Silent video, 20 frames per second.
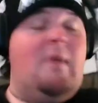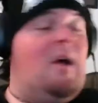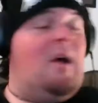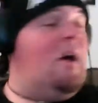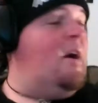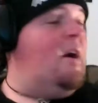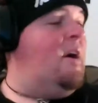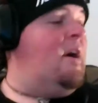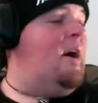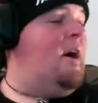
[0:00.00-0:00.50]

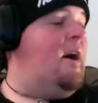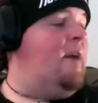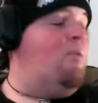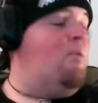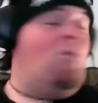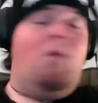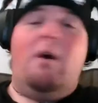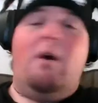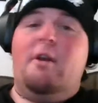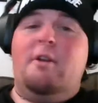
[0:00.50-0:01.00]
I
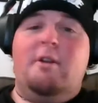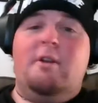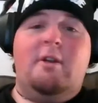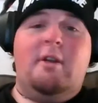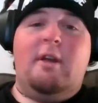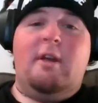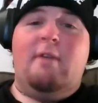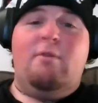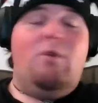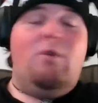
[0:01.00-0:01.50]
wanted to
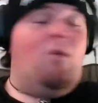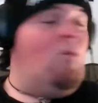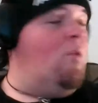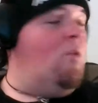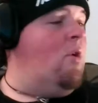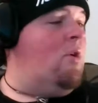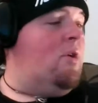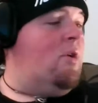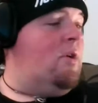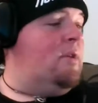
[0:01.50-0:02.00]
give it a
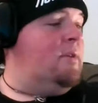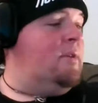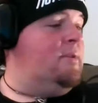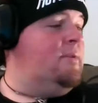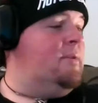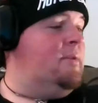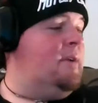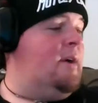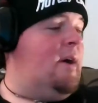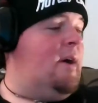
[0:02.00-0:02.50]
whirl.
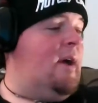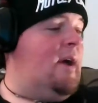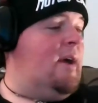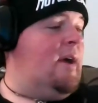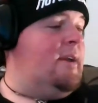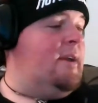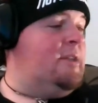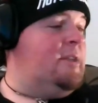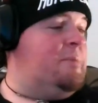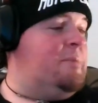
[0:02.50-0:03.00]

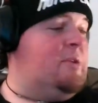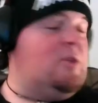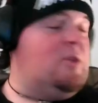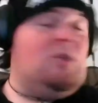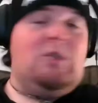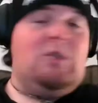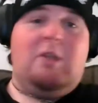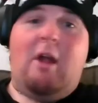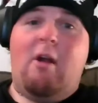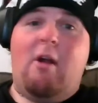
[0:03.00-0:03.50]
It's been
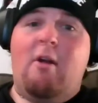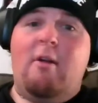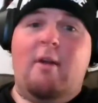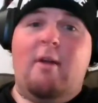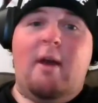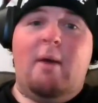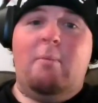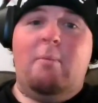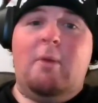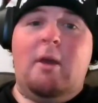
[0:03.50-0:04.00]
staring
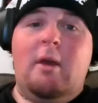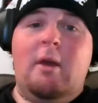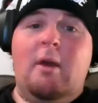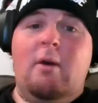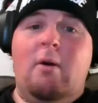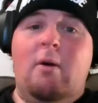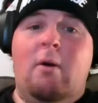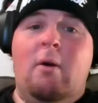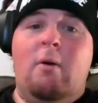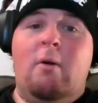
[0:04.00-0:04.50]
at me
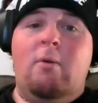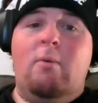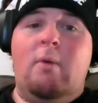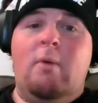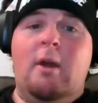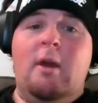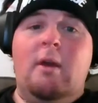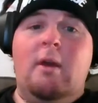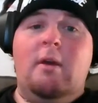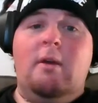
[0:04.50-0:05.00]
all
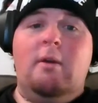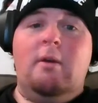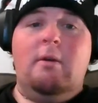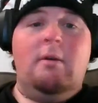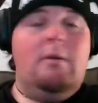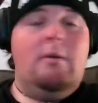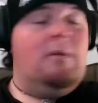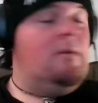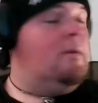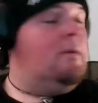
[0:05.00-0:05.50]
week
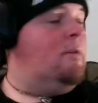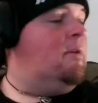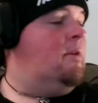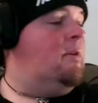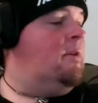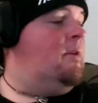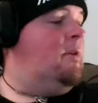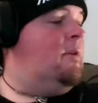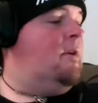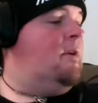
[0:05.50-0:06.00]

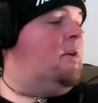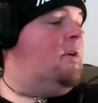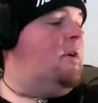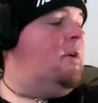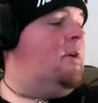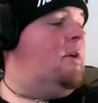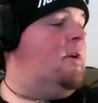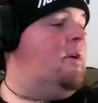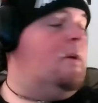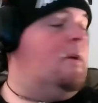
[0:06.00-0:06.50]

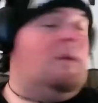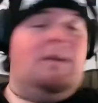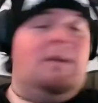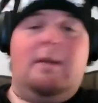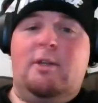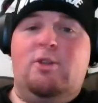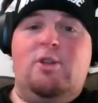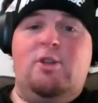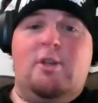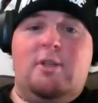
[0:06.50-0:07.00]
and I
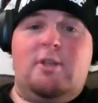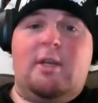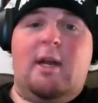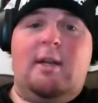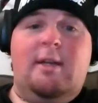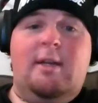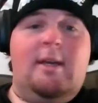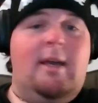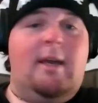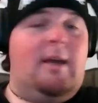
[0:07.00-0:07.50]
just had
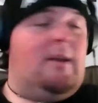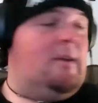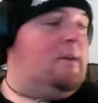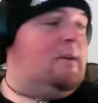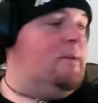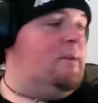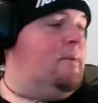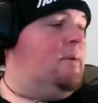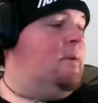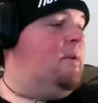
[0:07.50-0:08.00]
to get it.